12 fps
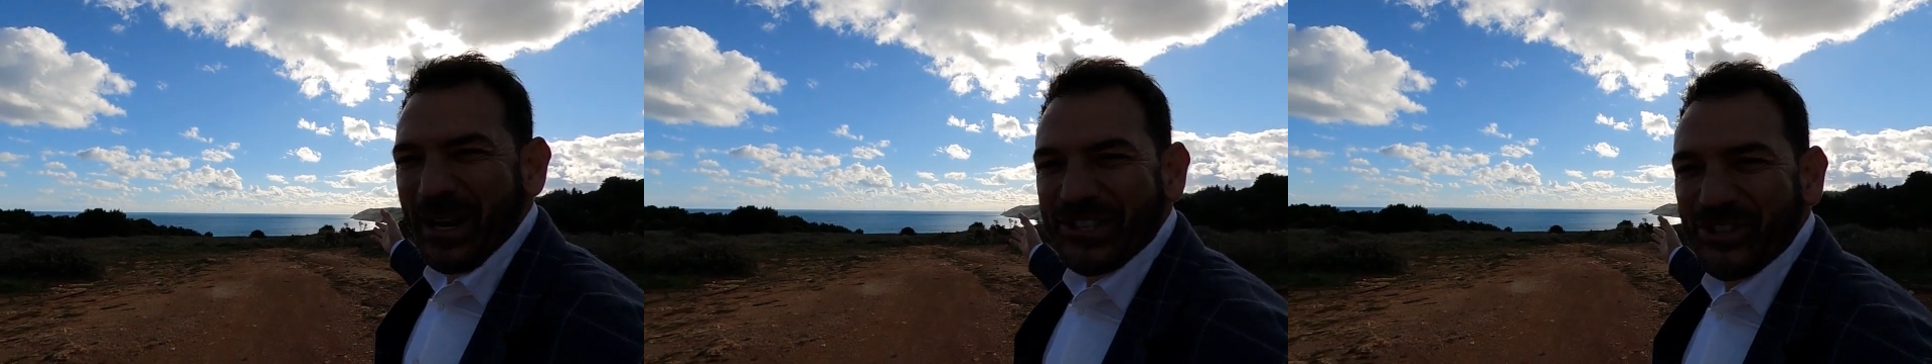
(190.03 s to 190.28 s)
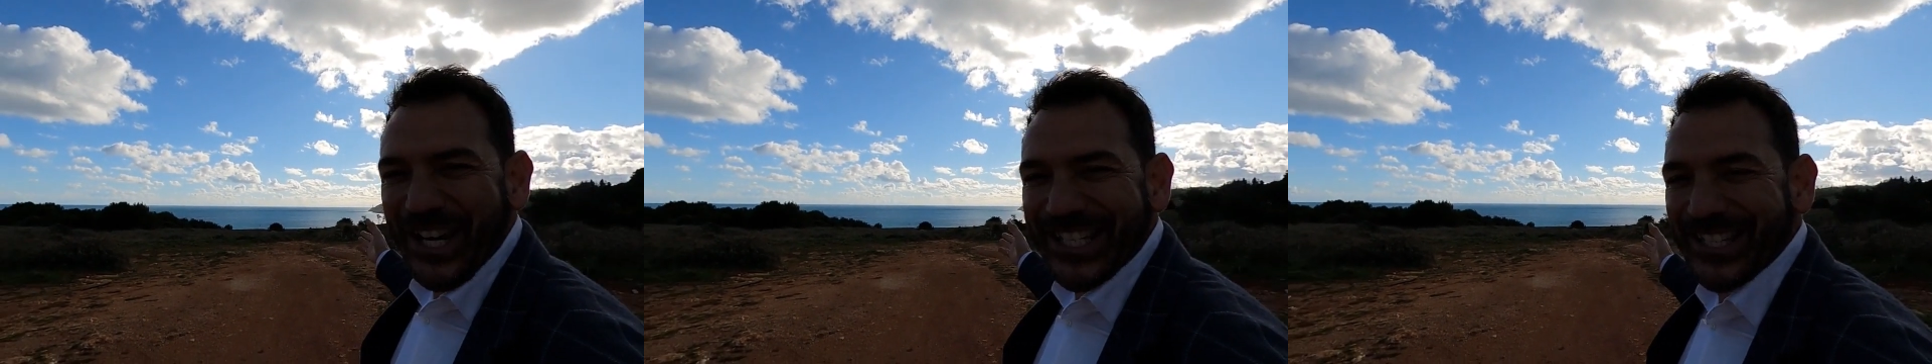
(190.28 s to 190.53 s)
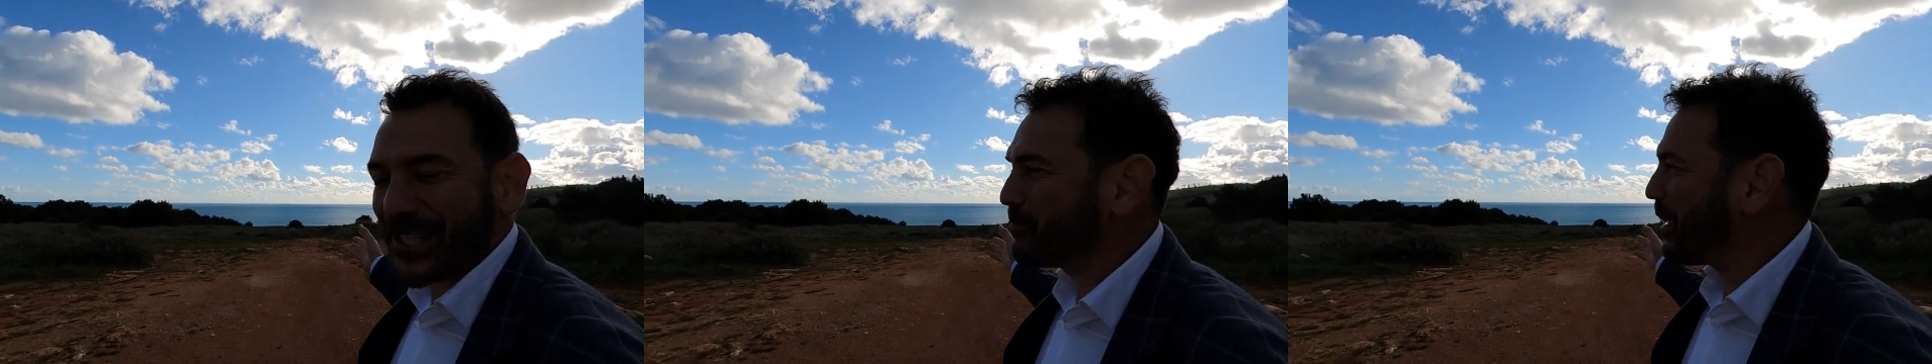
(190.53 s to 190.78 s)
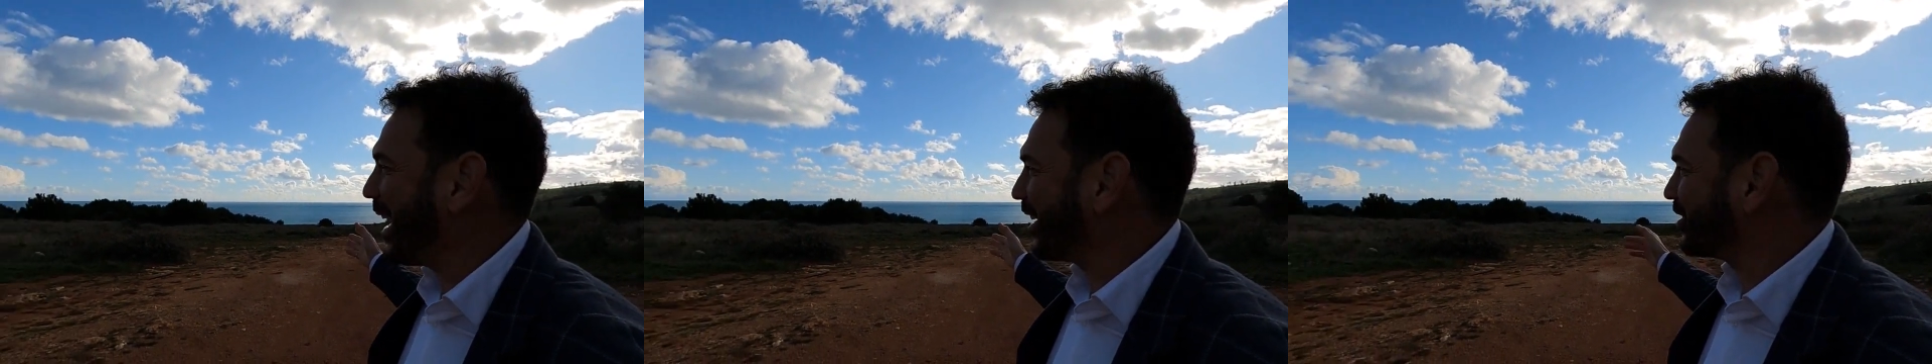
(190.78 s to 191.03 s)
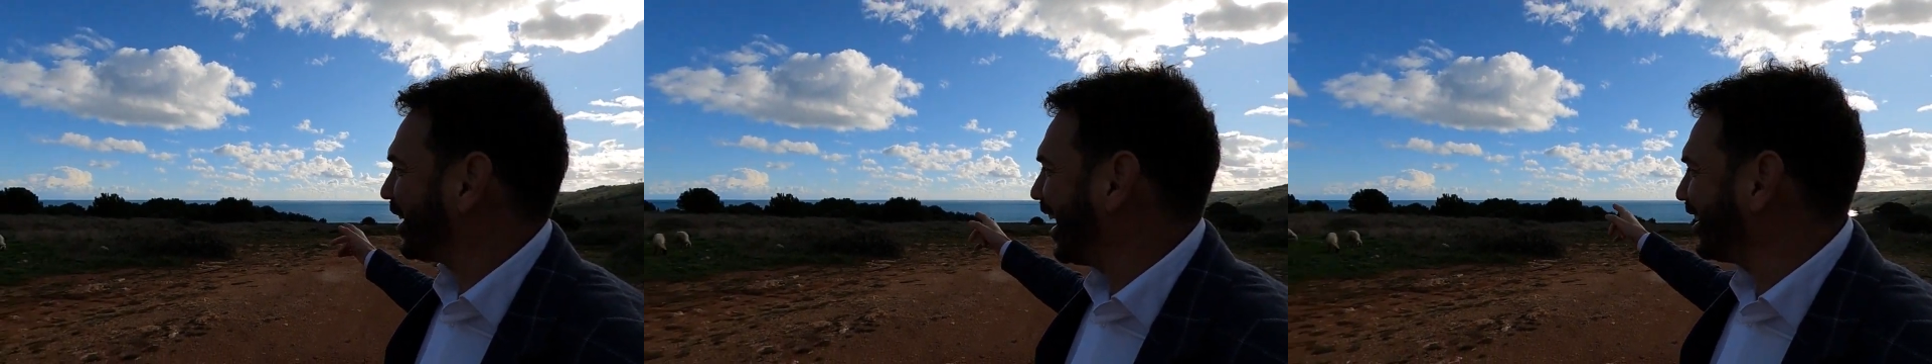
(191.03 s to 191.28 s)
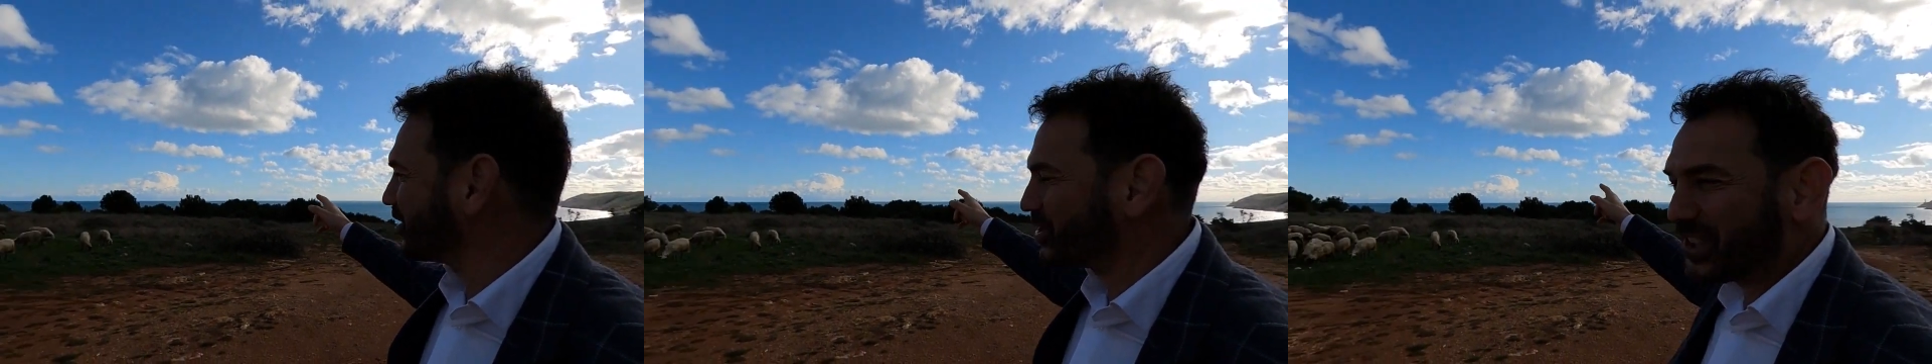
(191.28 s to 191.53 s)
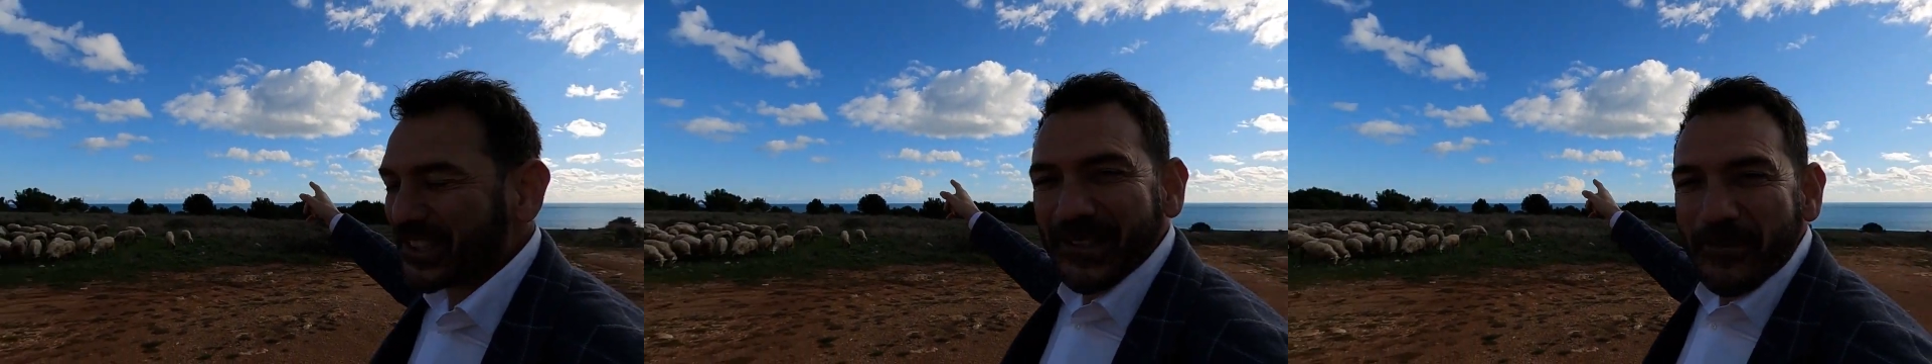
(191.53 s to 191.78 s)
majestic background.